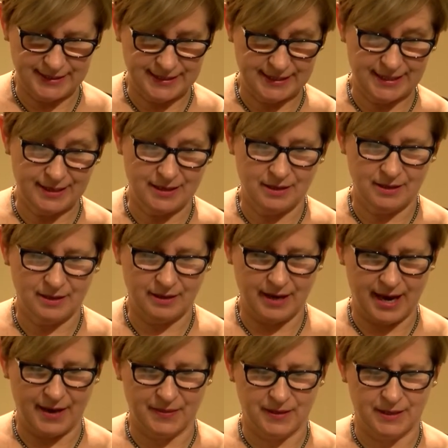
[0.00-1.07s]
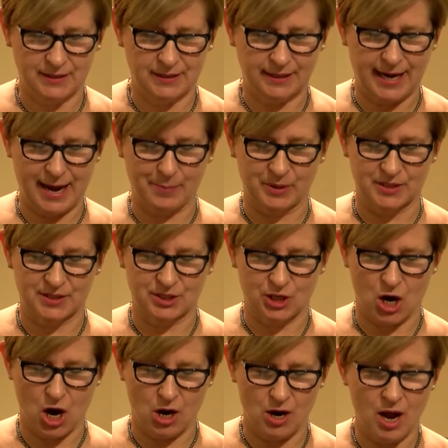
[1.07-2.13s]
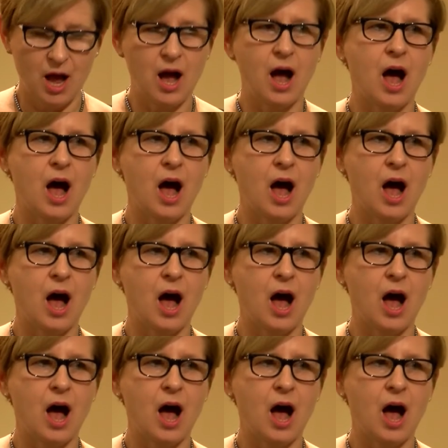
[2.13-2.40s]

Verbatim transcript: did at the Indianapolis Star,